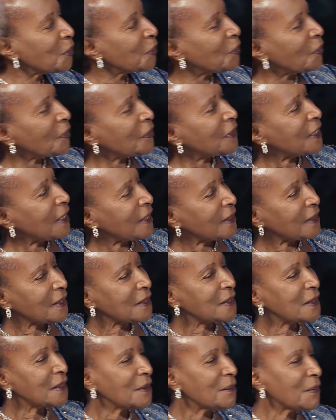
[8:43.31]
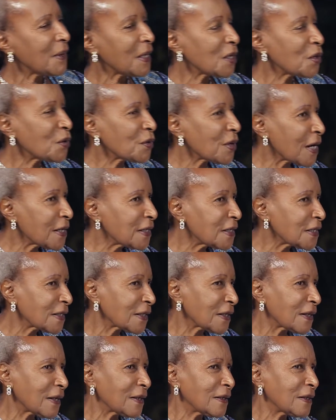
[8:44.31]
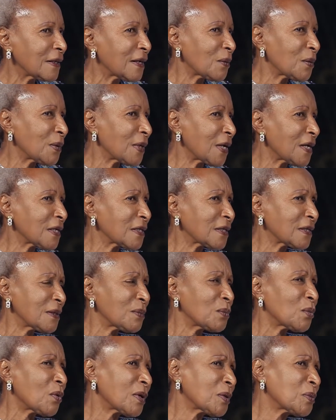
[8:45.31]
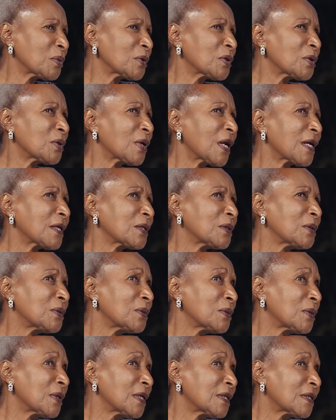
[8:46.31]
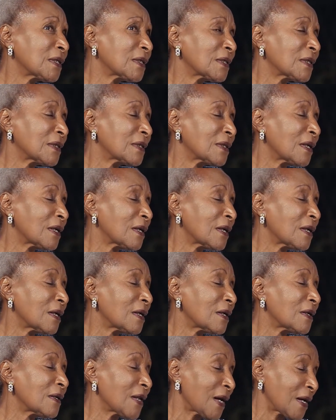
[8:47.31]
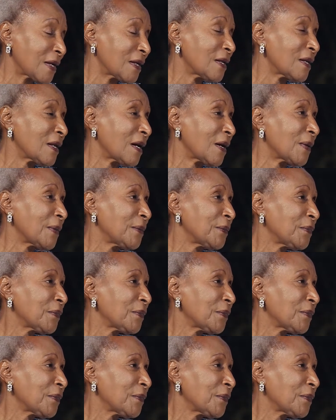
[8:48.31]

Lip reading: The other day, my grandson, we asked him, what would you like to do? He's 9 now.